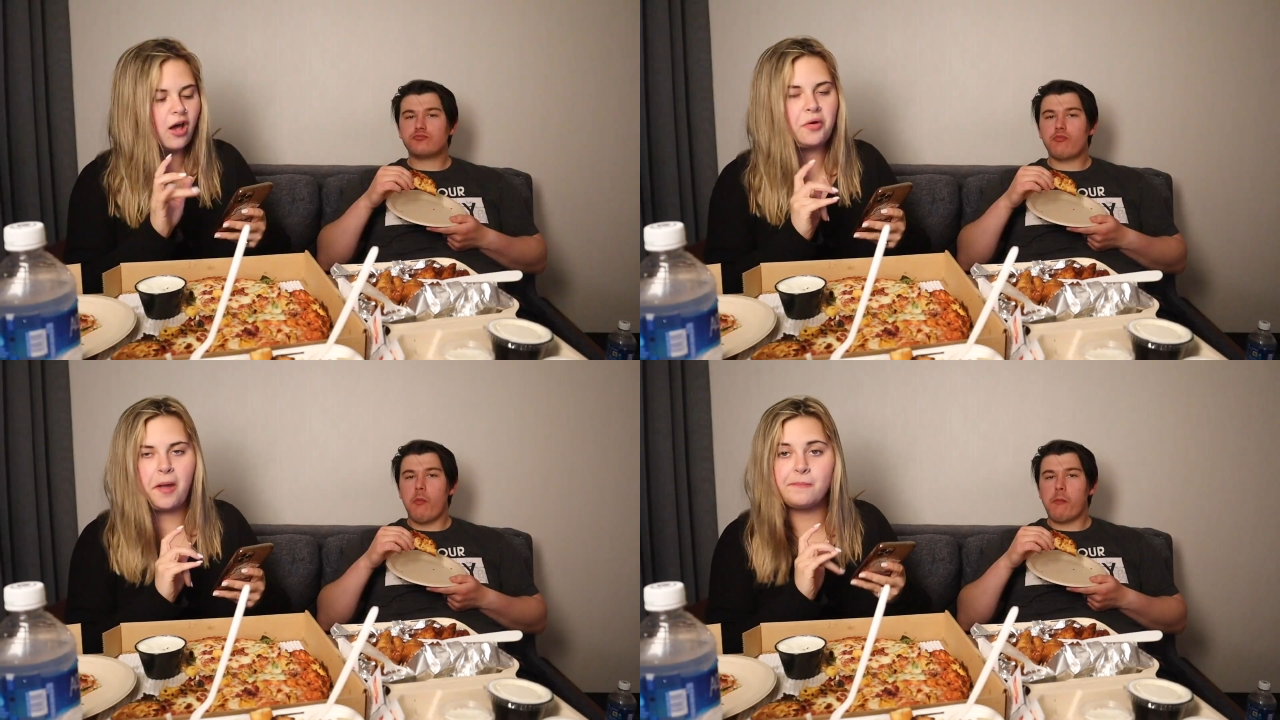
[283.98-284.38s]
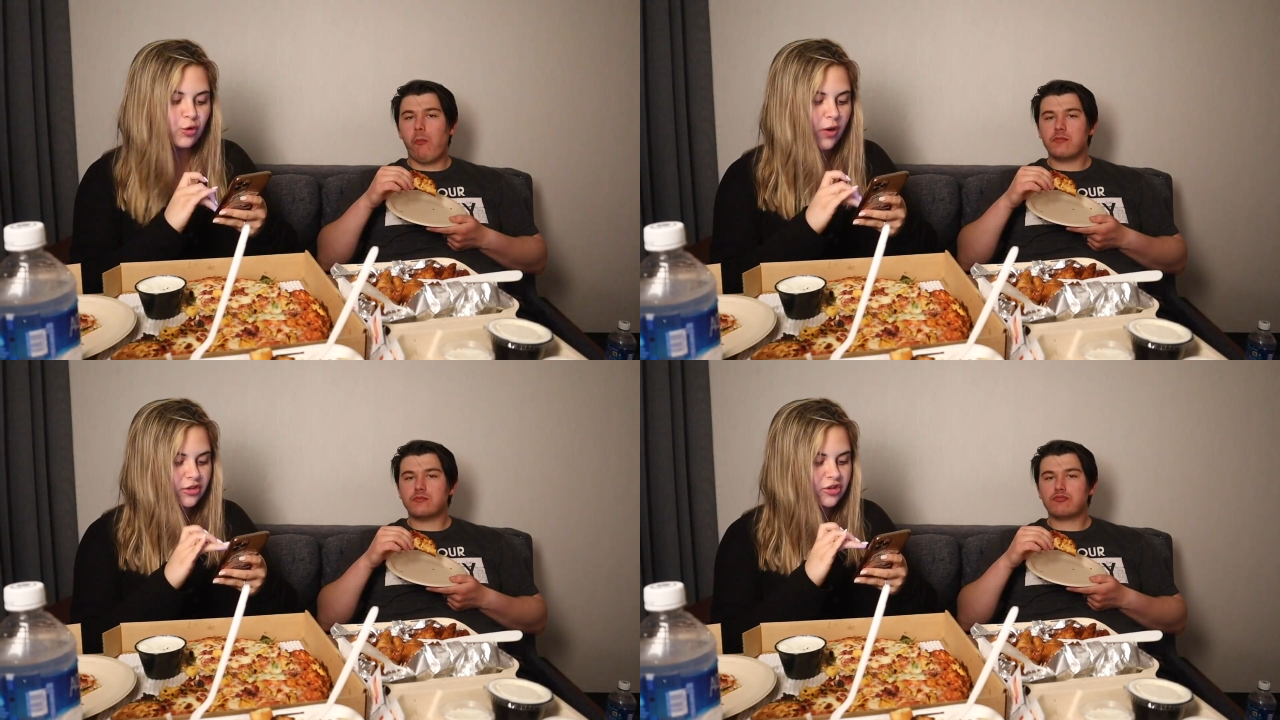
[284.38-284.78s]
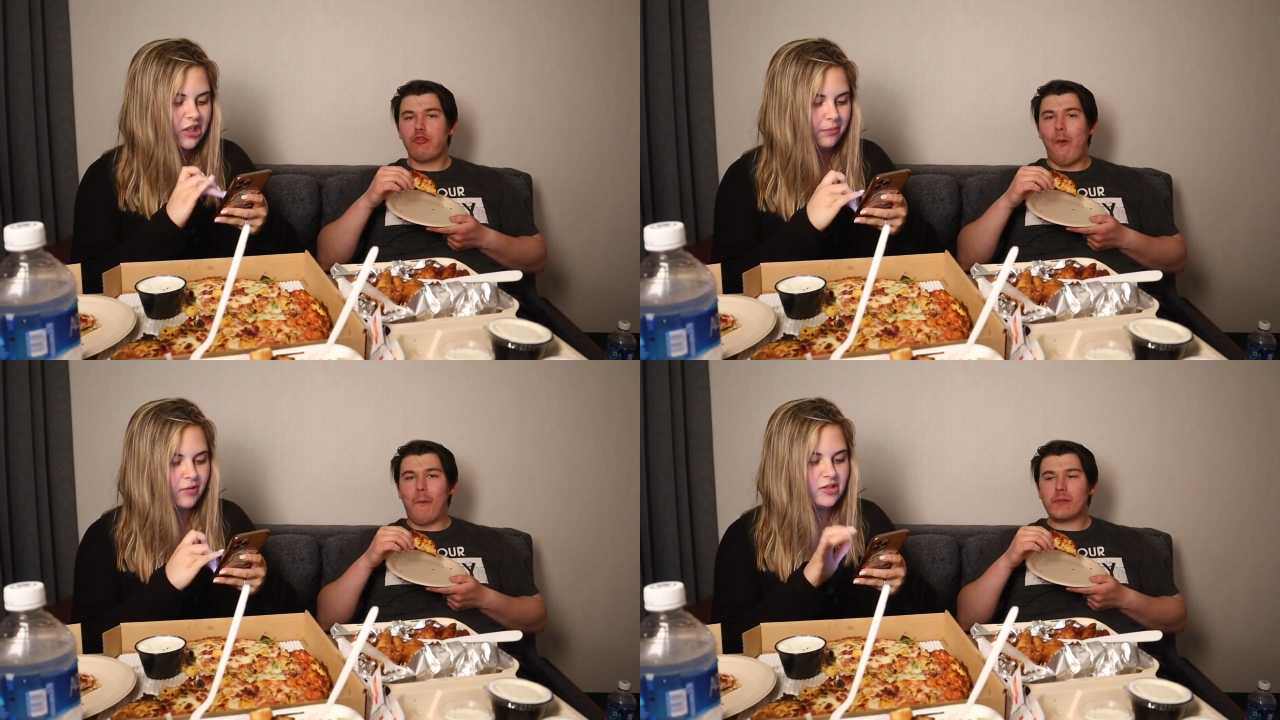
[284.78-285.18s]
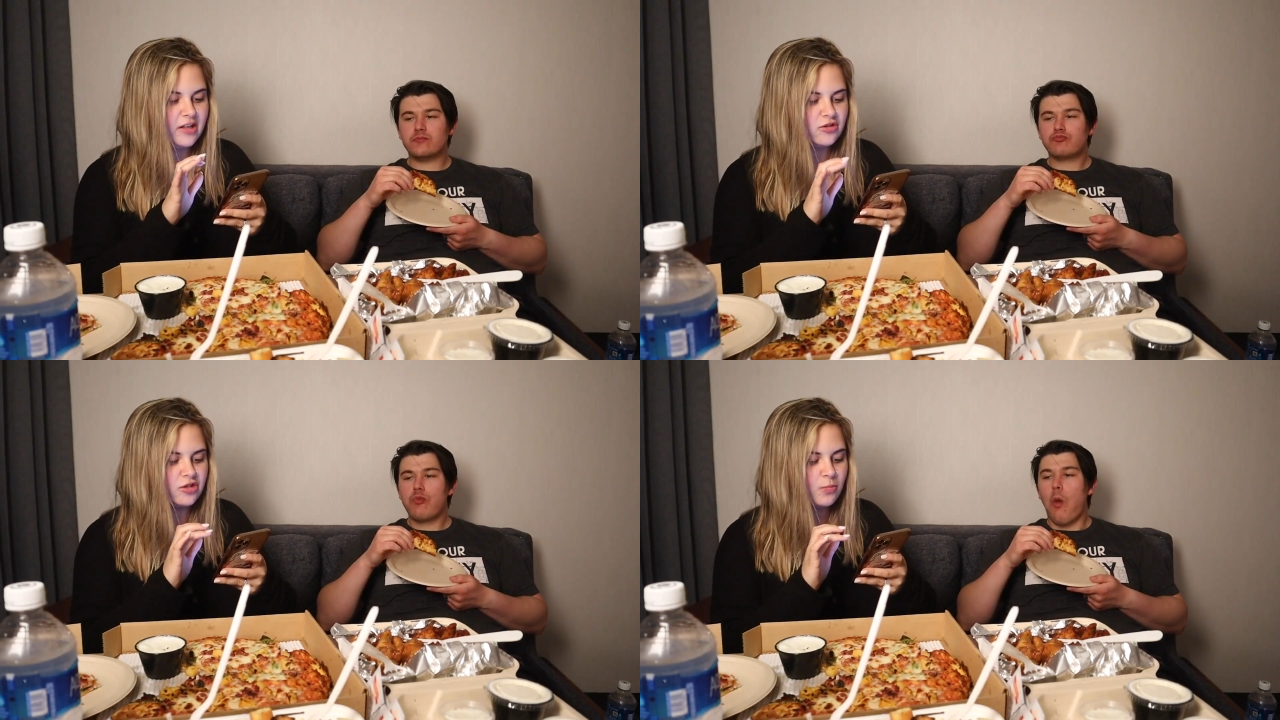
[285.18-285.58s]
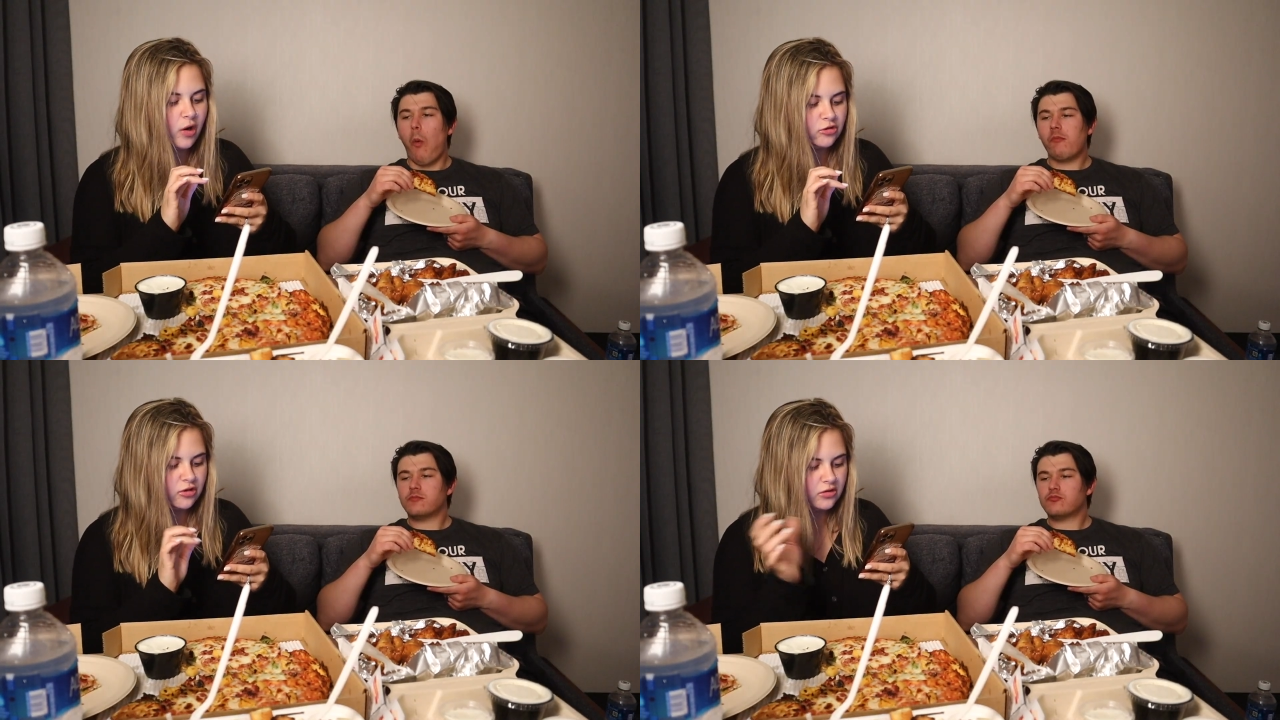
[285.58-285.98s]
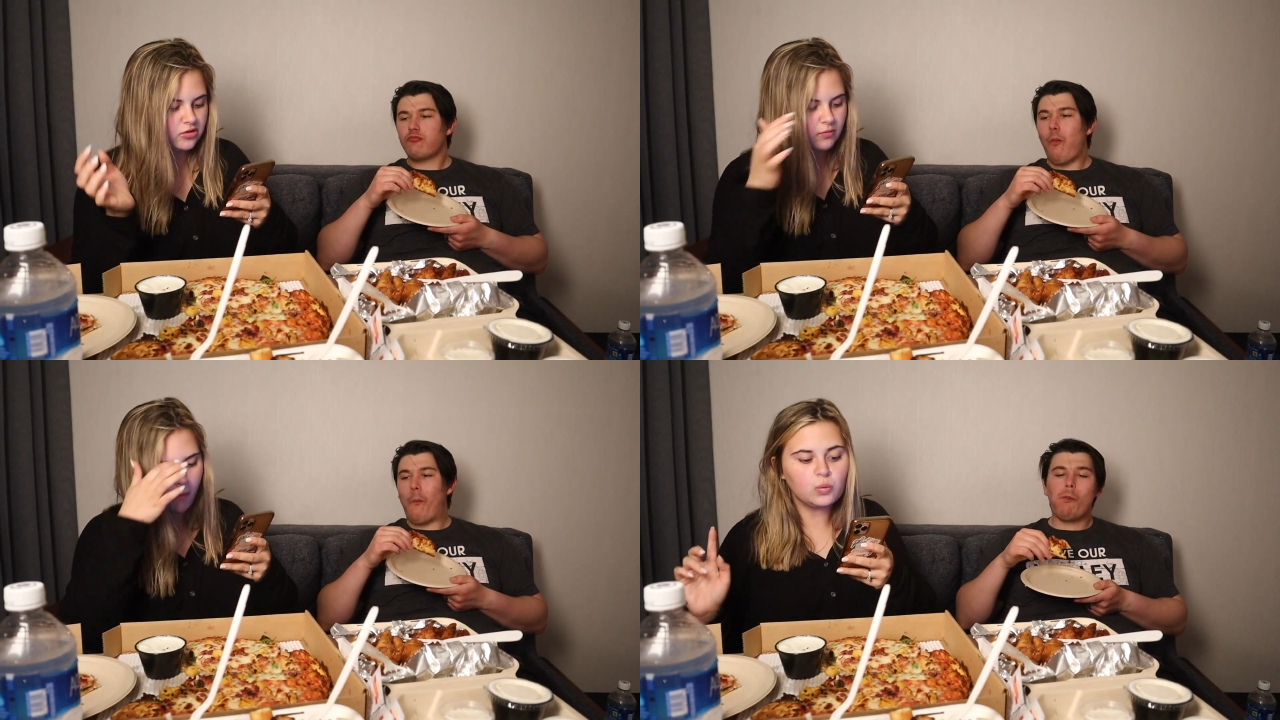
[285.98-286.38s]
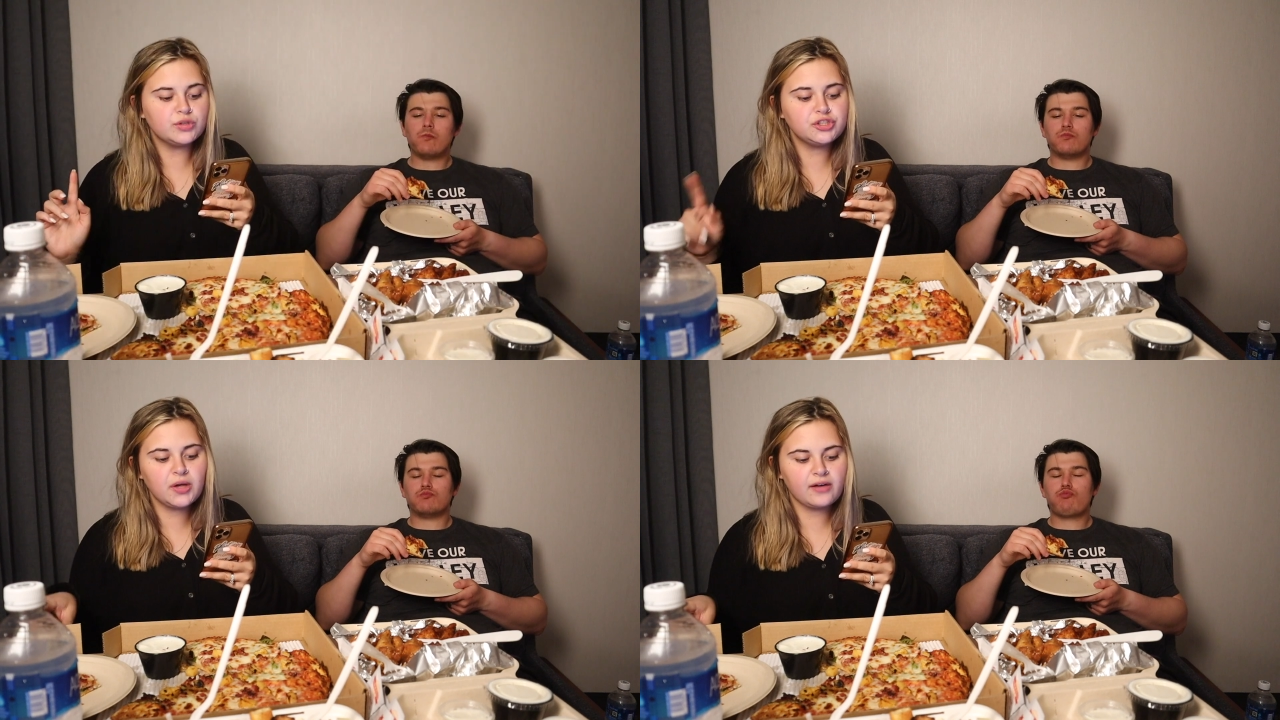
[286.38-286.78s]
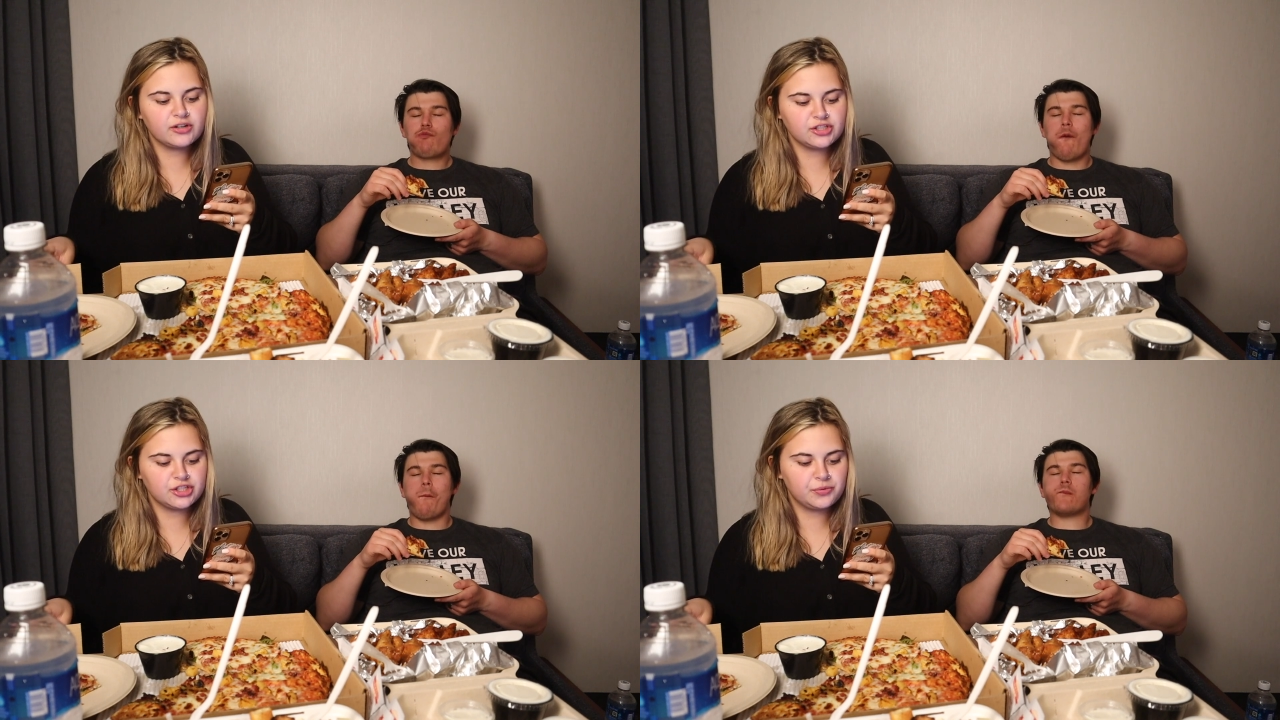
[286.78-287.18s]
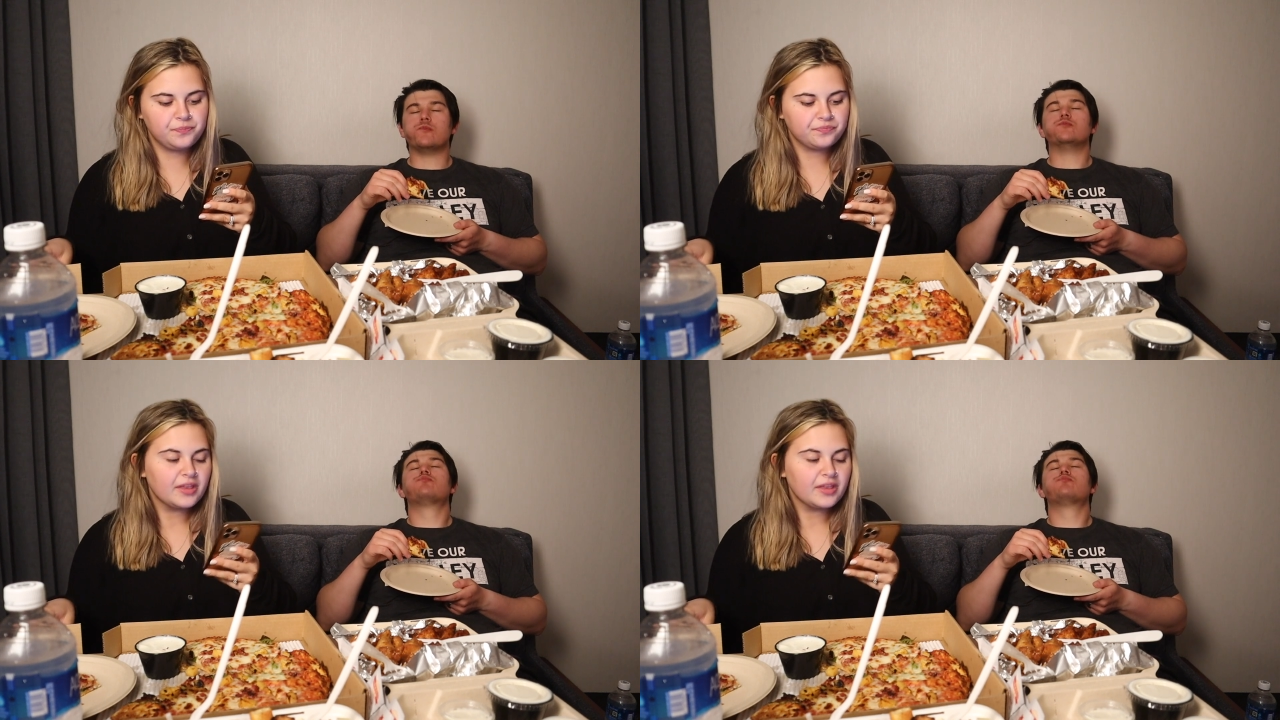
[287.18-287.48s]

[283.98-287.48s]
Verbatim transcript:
Speaker 1: Okay, question time. Let's answer some questions. Would you ever do?